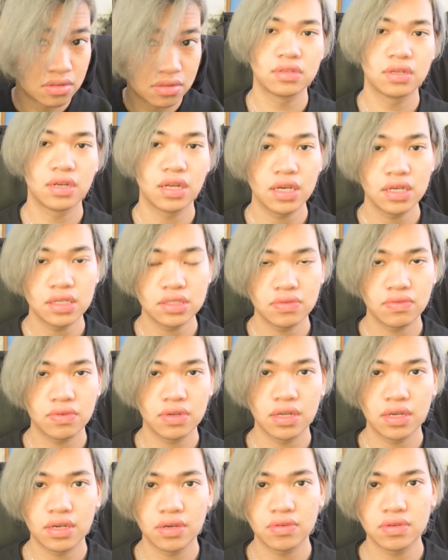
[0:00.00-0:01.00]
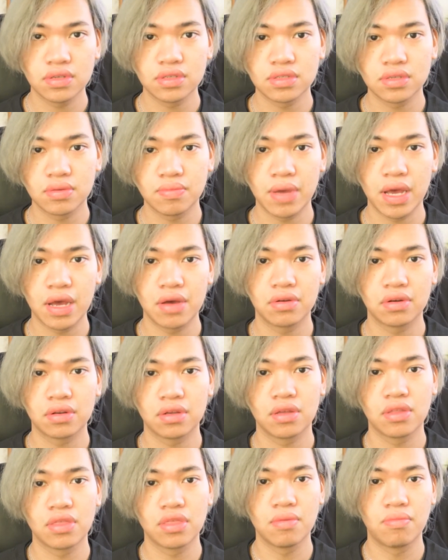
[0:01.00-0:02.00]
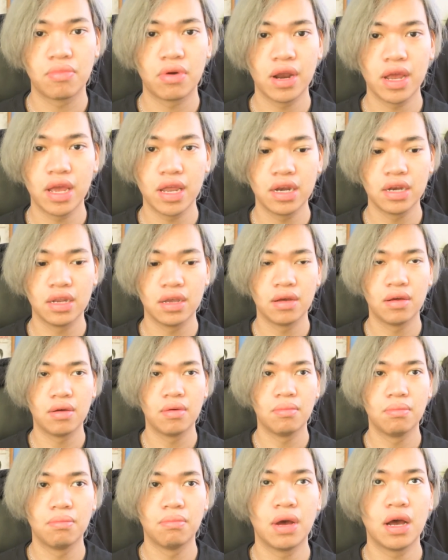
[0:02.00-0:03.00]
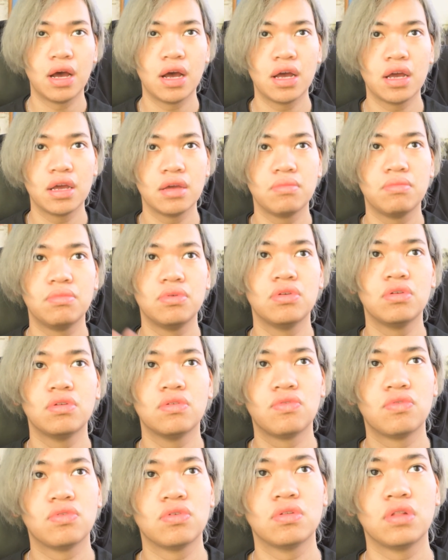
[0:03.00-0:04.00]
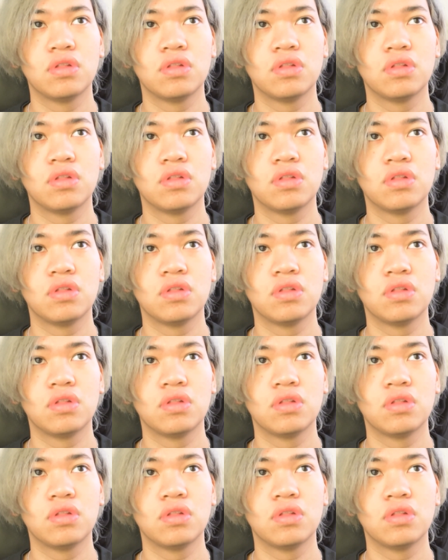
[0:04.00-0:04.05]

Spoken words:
Today's video is about the brand My Beautiful